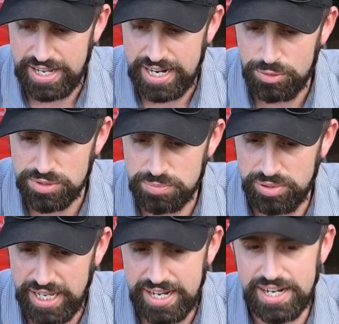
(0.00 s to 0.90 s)
I was
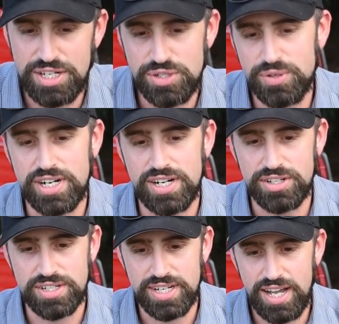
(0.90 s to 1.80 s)
planning on doing
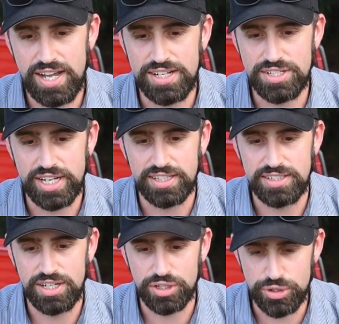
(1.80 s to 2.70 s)
another Dodge, like
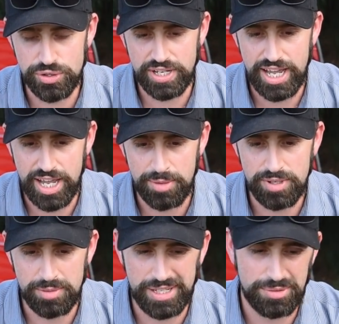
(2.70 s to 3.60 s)
a crew cab.
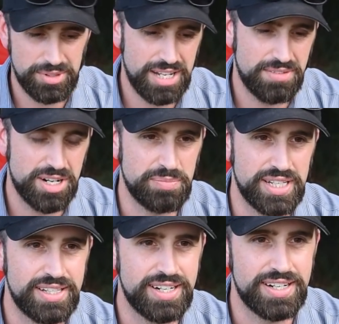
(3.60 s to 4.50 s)
I'm like, well, I've already
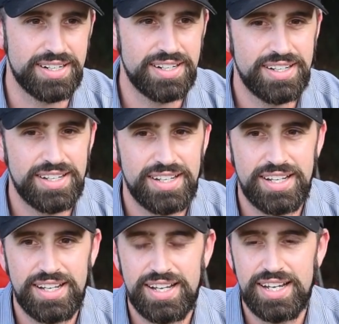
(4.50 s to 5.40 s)
been there.
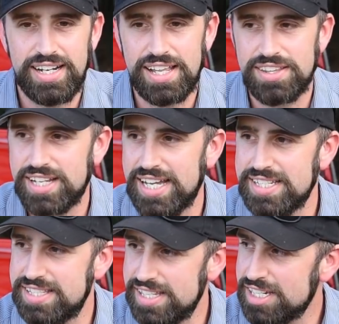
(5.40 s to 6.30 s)
And I got
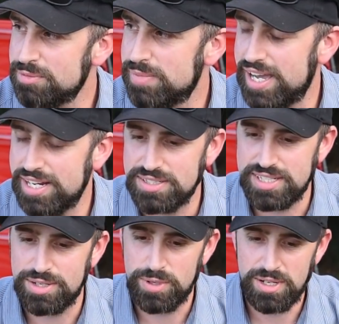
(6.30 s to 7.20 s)
to thinking about it. It was
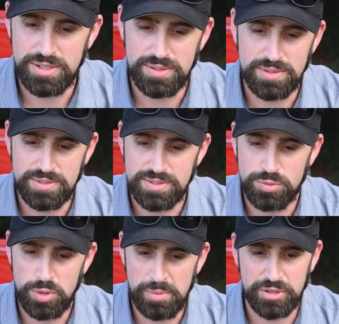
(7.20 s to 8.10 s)
like, well,
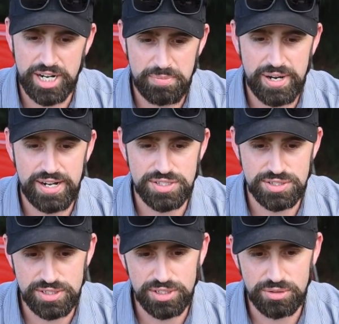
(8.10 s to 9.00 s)
while my grandparents are
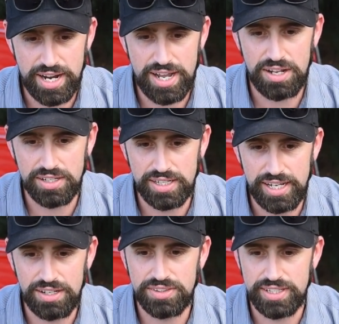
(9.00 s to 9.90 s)
still around and
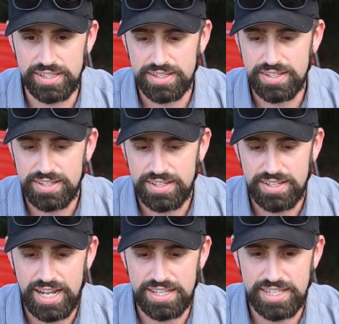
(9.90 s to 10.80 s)
healthy,
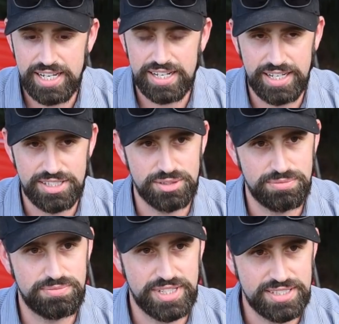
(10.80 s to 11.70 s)
I think I'd like to
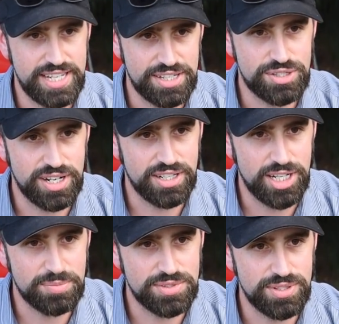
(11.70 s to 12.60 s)
fix that truck
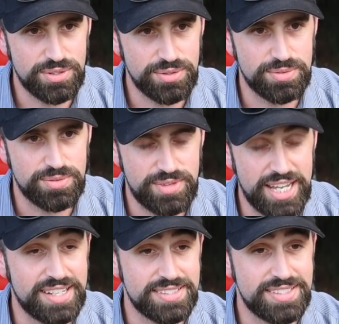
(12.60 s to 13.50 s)
up so they
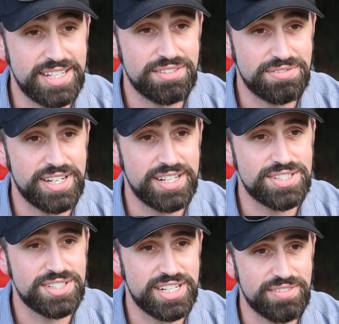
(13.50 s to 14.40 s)
can see it
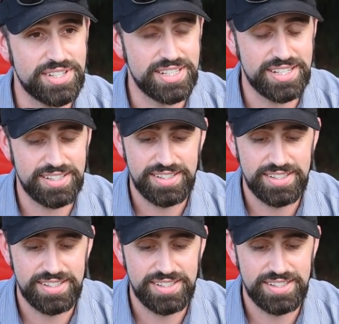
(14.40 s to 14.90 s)
finished and everything.